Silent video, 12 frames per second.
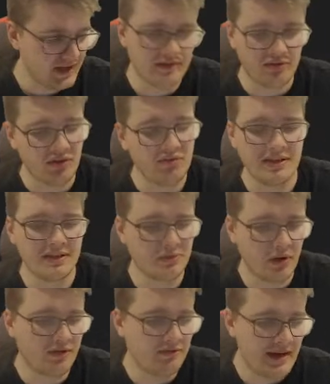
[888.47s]

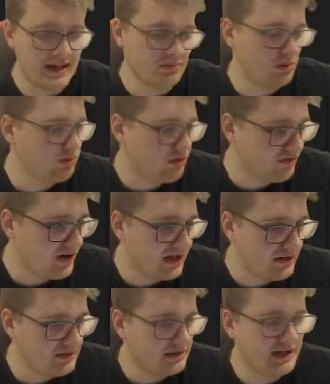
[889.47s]
equivalent of malleable
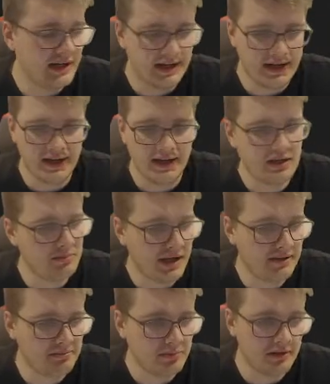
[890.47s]
profile in a
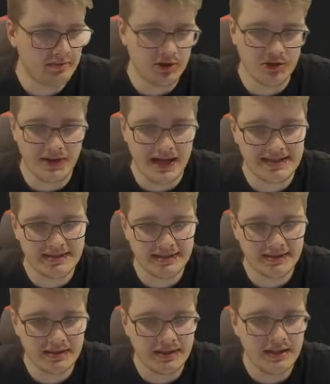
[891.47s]
bit, but
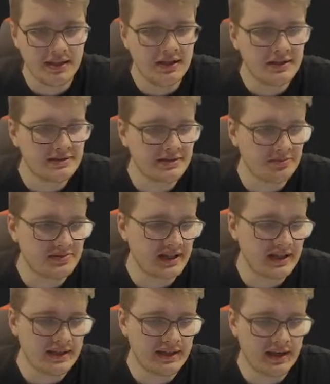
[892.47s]
that's
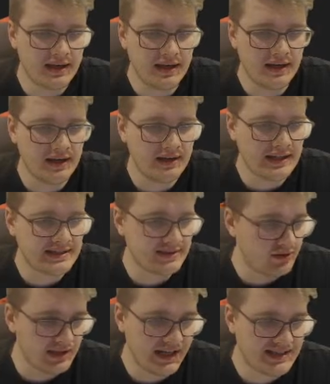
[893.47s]
something that's
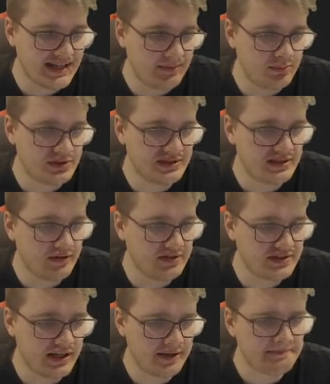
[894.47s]
all the examples and stuff
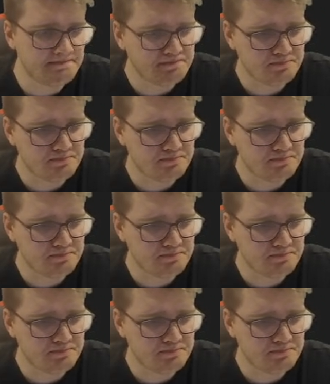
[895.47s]
is here.